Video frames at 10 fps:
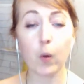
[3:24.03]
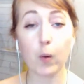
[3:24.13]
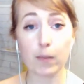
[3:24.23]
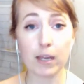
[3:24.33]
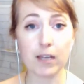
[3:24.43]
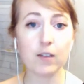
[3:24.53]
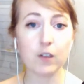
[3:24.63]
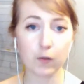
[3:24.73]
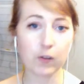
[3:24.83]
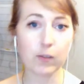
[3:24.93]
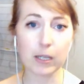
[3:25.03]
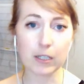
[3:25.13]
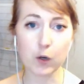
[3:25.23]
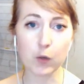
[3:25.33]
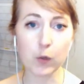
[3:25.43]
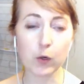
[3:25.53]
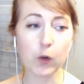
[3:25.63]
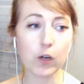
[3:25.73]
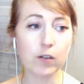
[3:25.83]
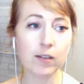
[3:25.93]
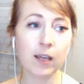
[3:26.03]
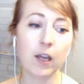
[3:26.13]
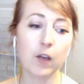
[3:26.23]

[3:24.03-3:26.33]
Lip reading: women service-based entrepreneurs